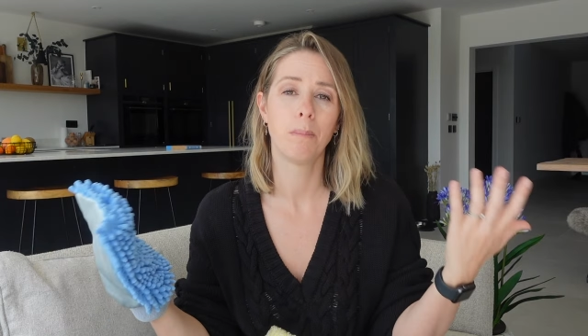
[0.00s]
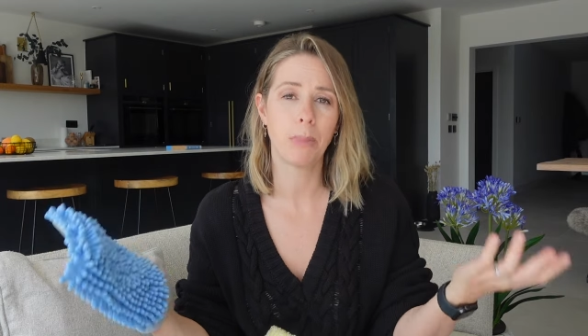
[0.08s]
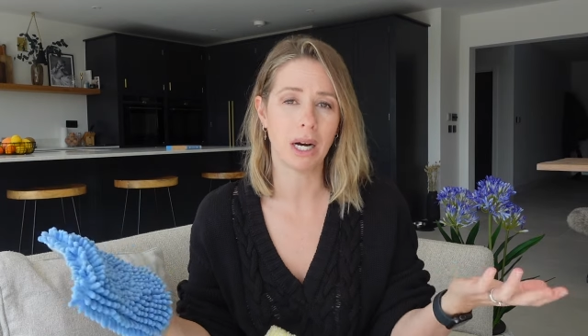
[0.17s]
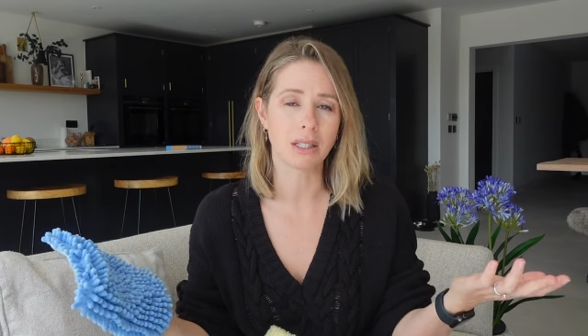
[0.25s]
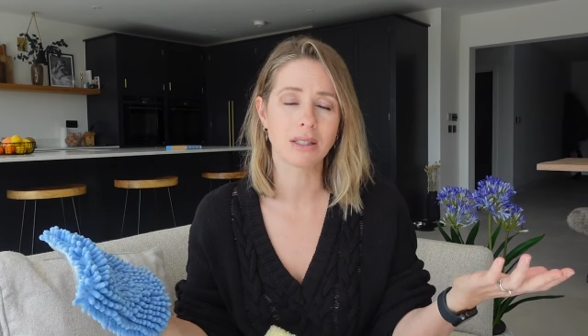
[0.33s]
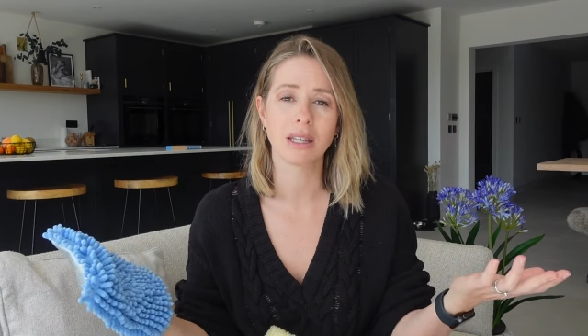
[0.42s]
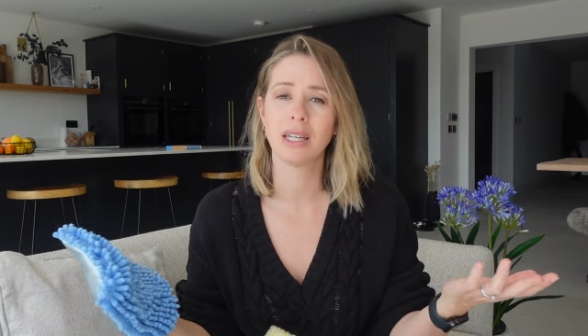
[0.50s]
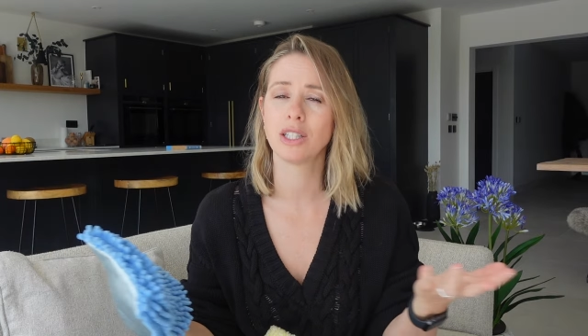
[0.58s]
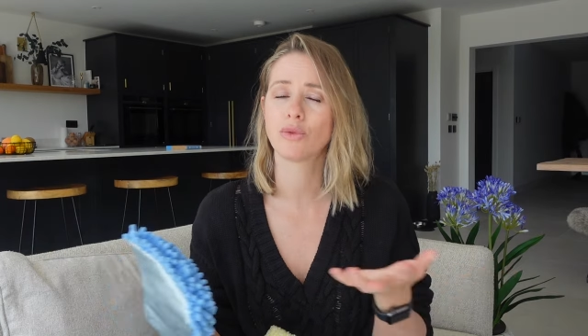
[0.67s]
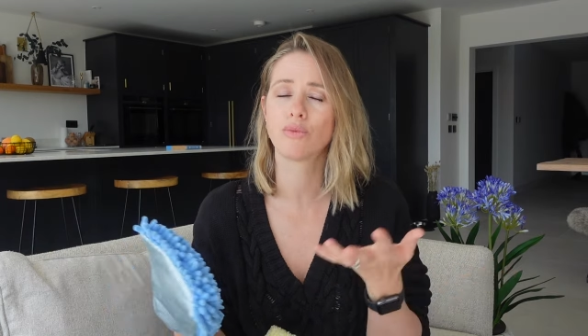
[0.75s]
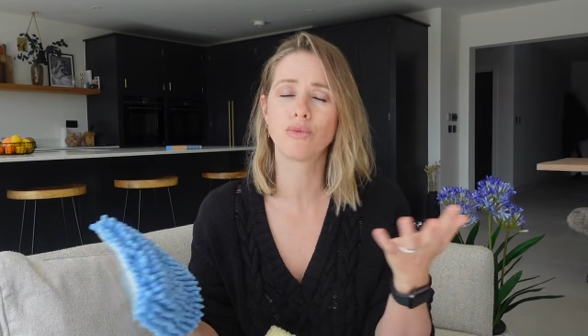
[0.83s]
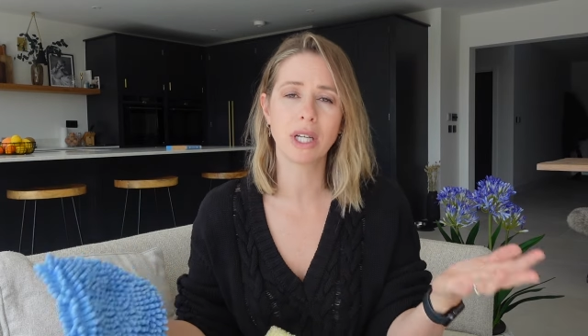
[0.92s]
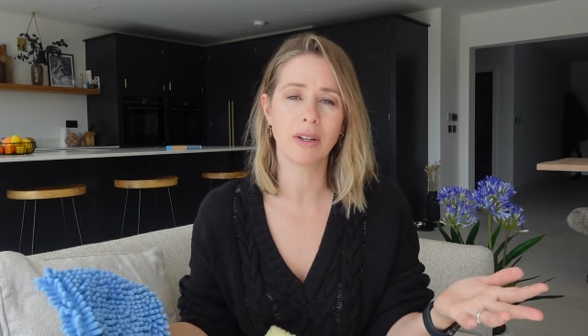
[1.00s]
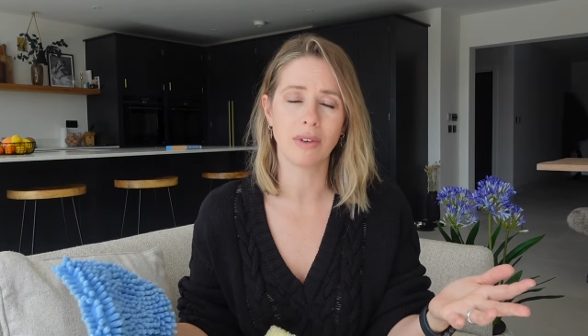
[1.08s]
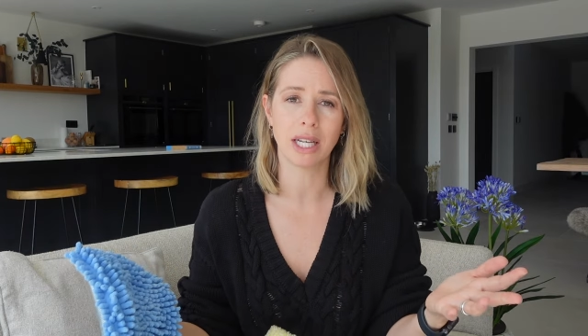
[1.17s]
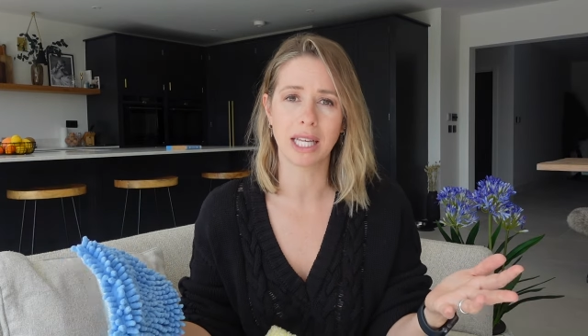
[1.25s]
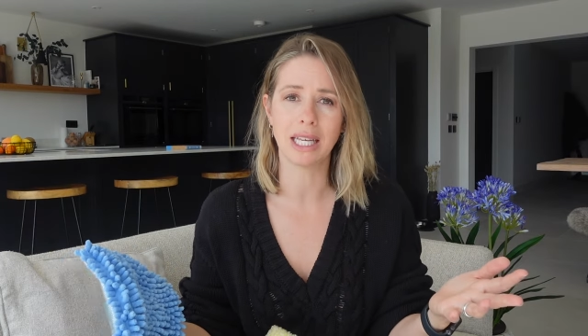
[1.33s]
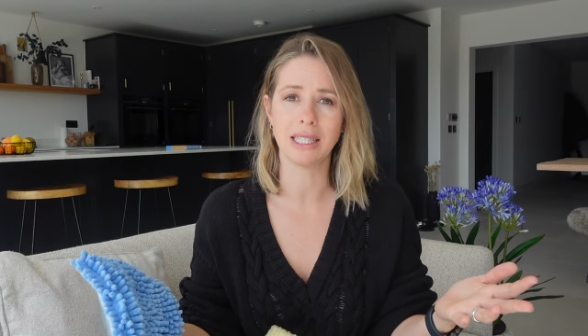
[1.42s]
but it's really,
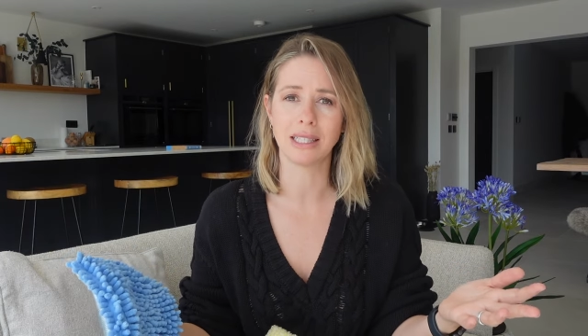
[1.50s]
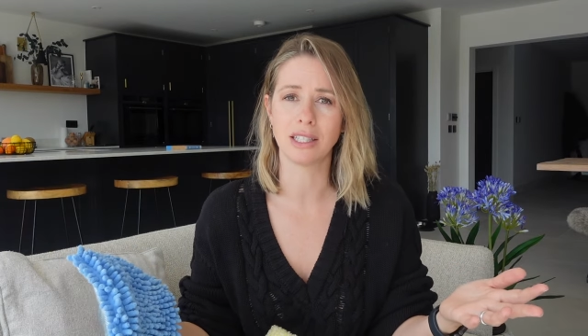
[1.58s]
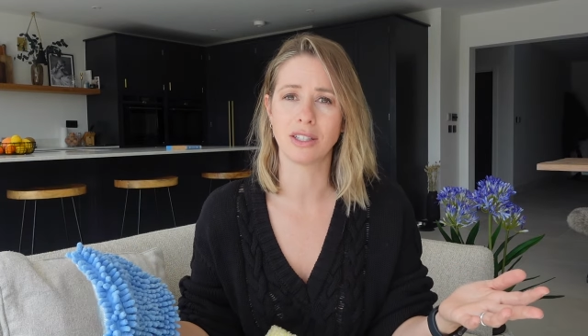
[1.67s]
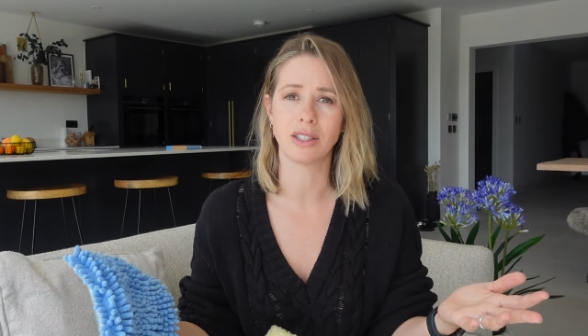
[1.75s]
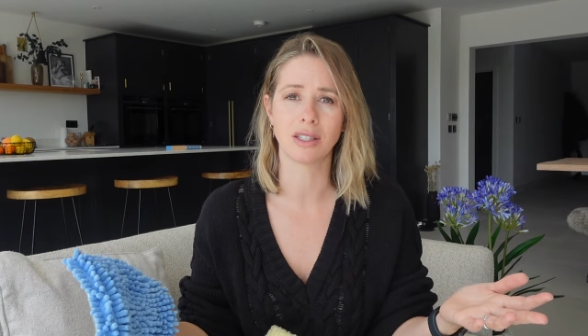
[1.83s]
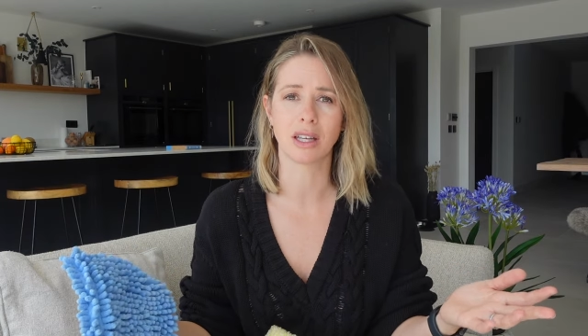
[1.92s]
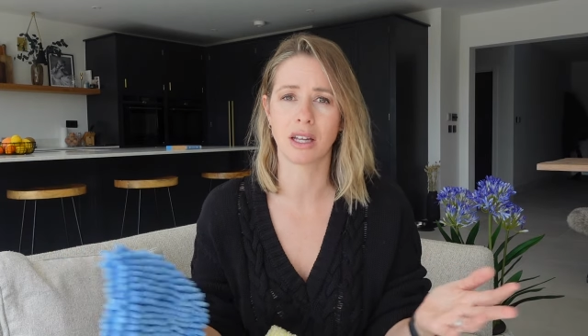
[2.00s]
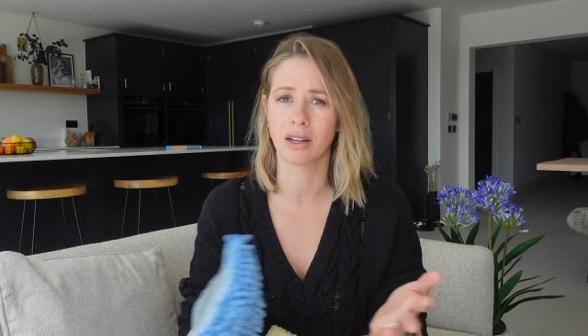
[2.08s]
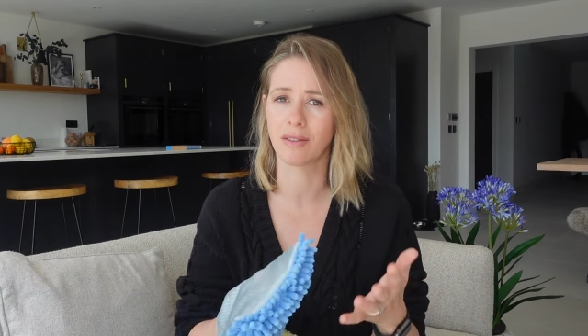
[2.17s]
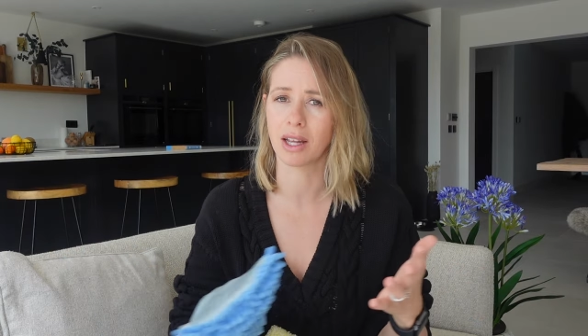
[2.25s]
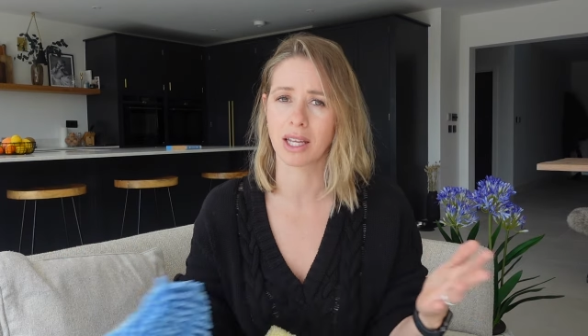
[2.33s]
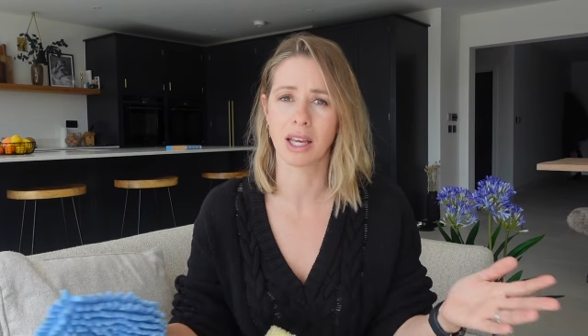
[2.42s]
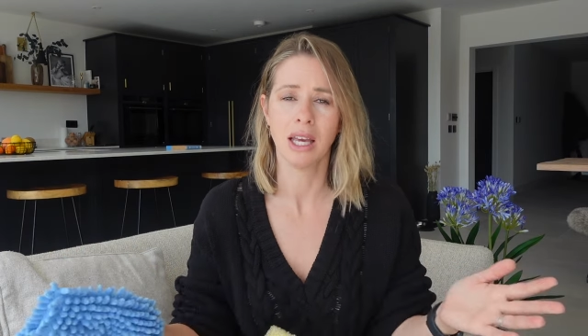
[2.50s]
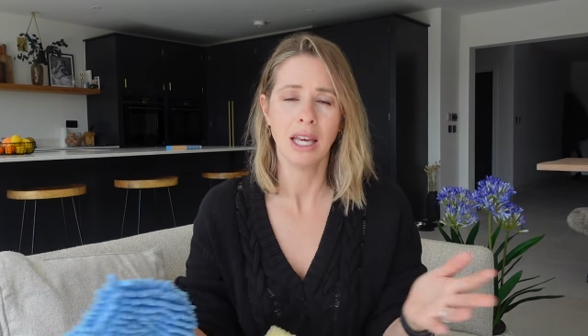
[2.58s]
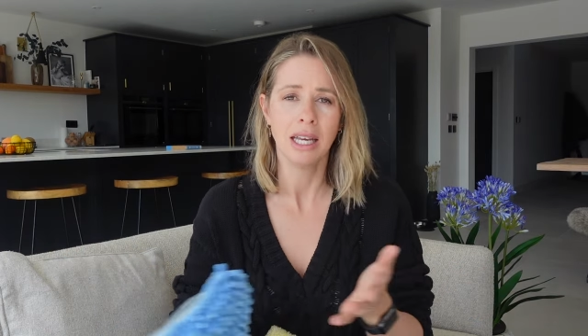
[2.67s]
really easy to just kind of like